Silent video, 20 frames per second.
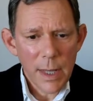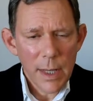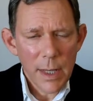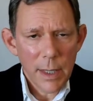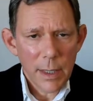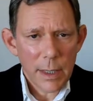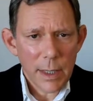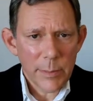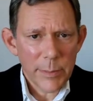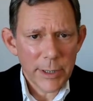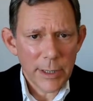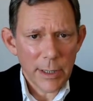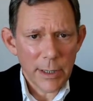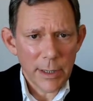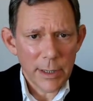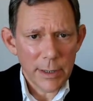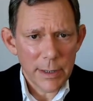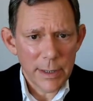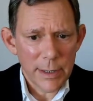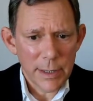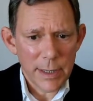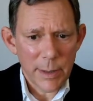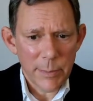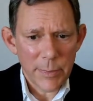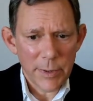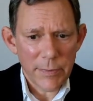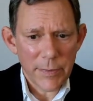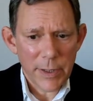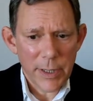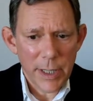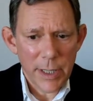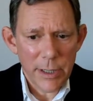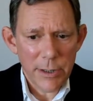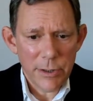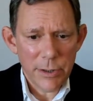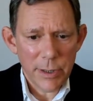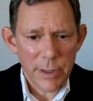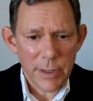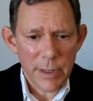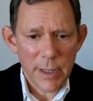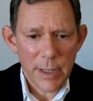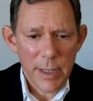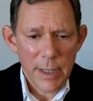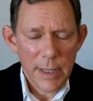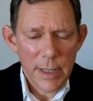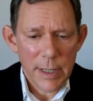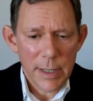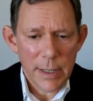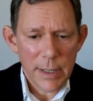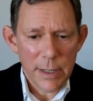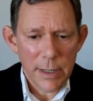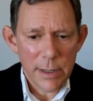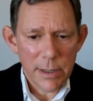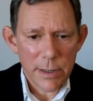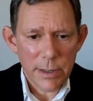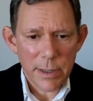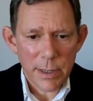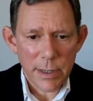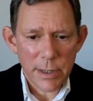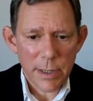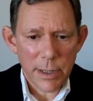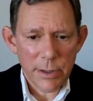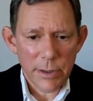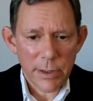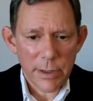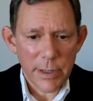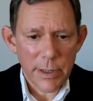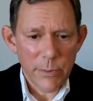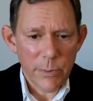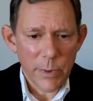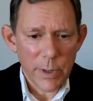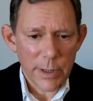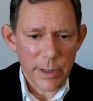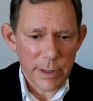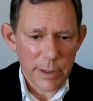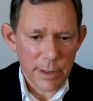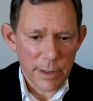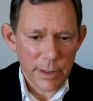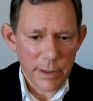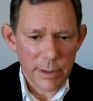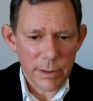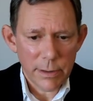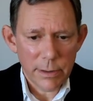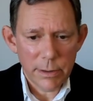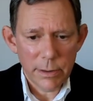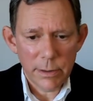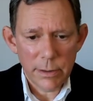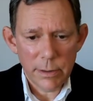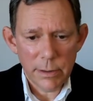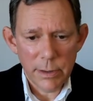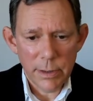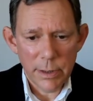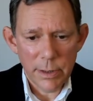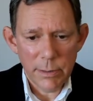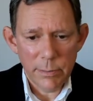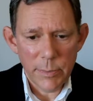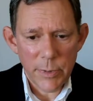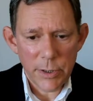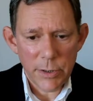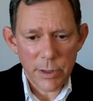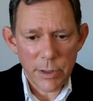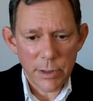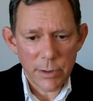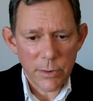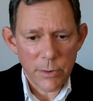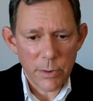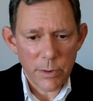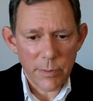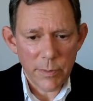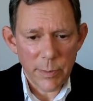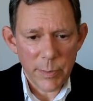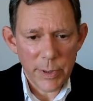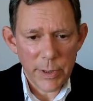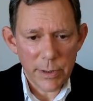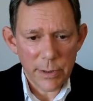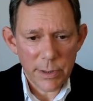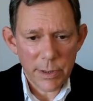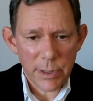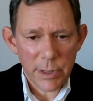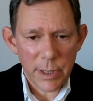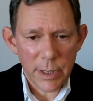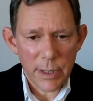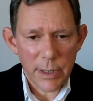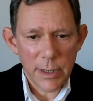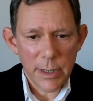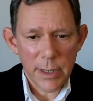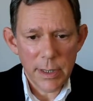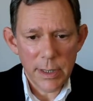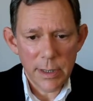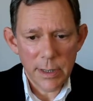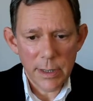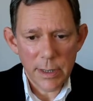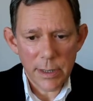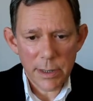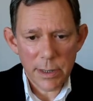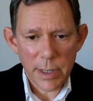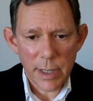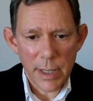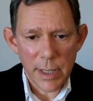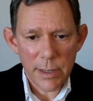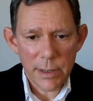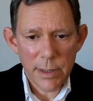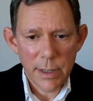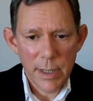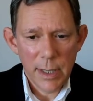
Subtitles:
Common law indemnification is essentially what the Michigan Court of Appeals said in this case.